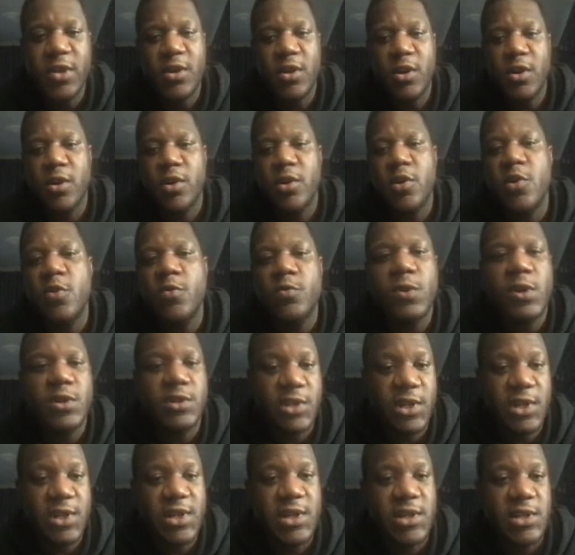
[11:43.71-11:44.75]
I want to hold on
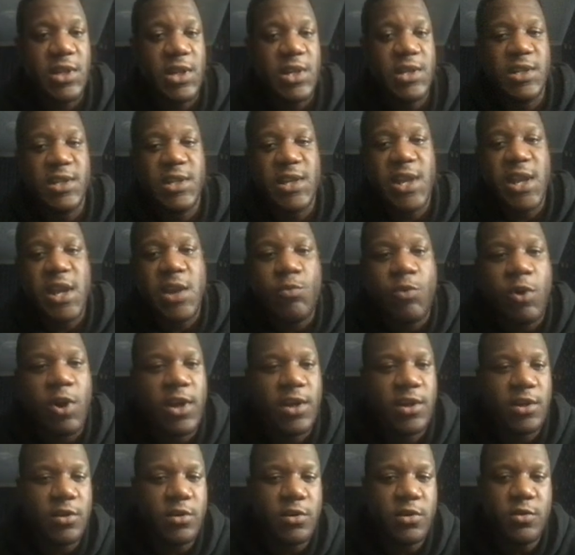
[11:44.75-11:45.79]
to this and see what it
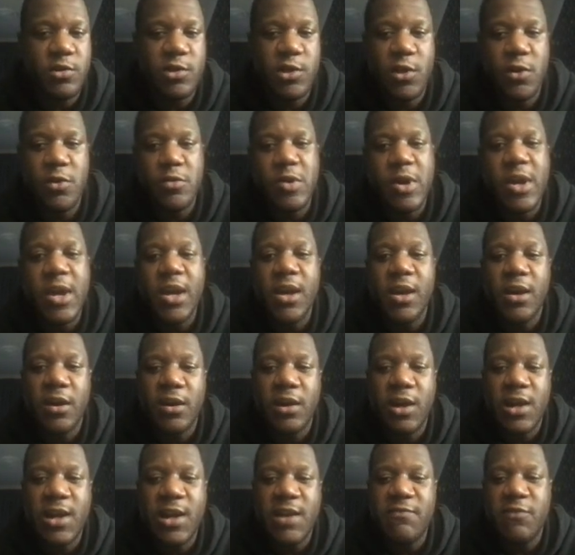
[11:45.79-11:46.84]
can do. So I'm going
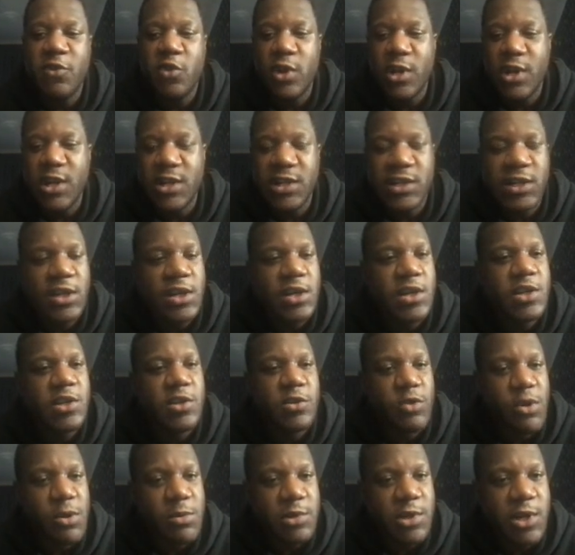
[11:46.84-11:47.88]
to leave all the links in the
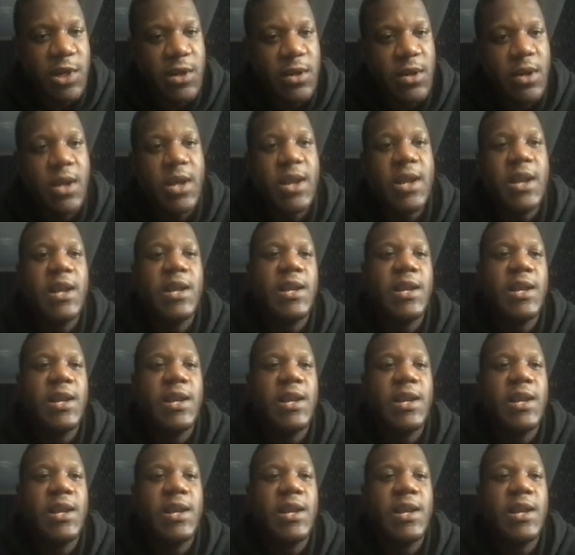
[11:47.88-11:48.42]
description.